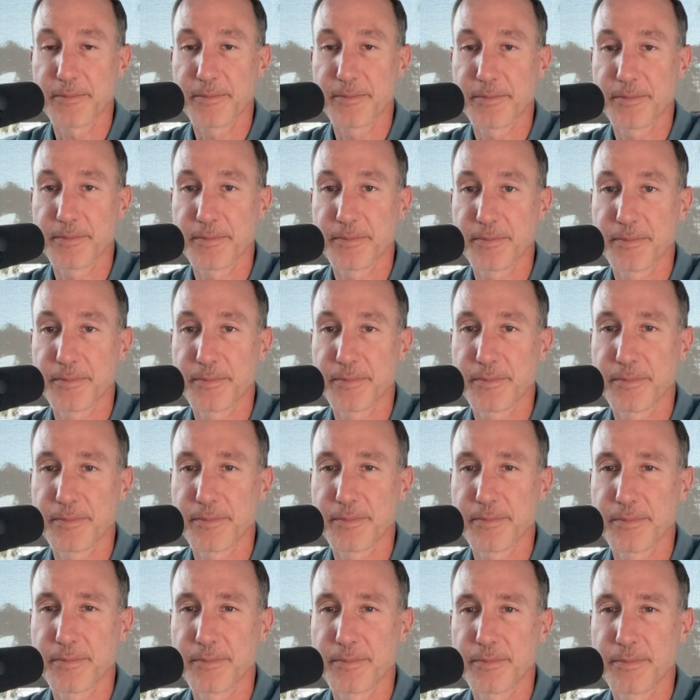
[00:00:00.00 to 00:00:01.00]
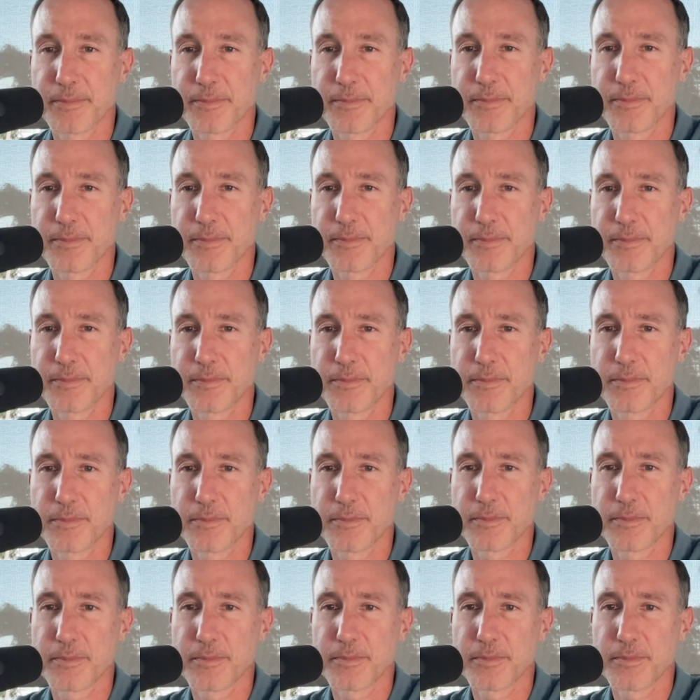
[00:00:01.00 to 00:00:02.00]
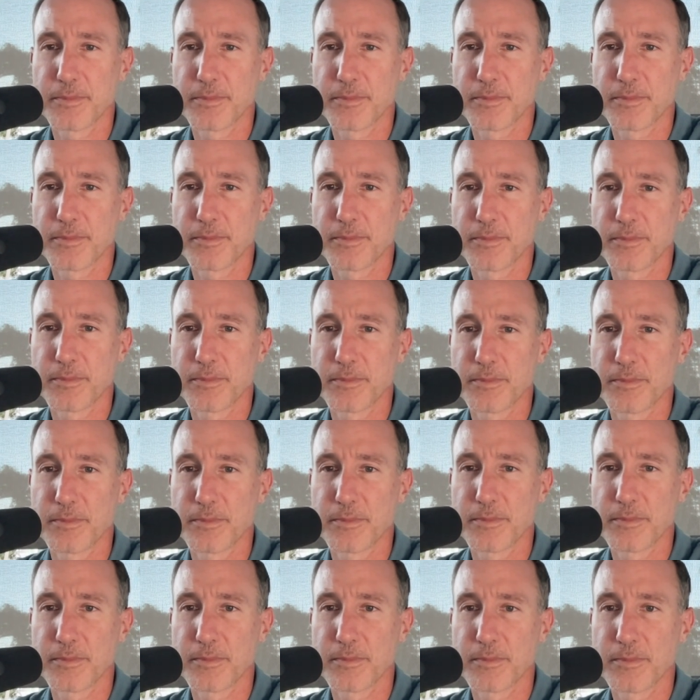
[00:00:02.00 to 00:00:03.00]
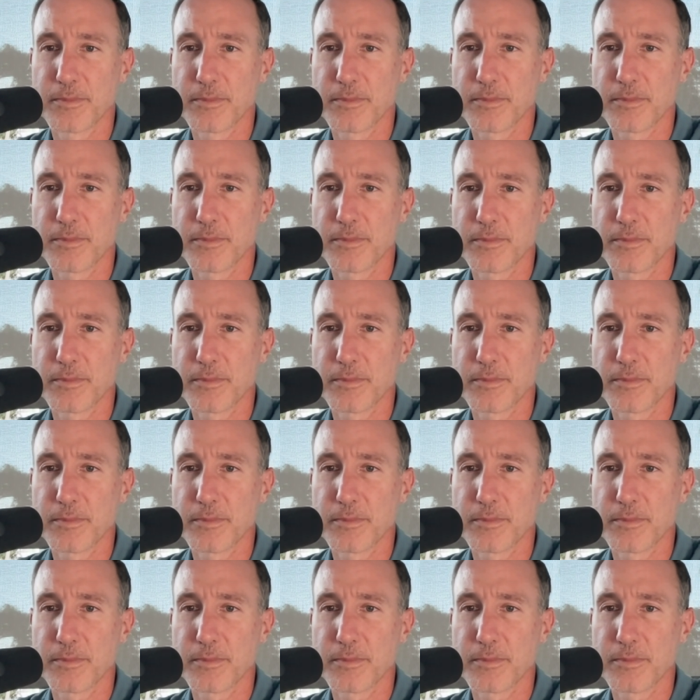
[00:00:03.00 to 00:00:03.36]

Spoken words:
(no one is talking)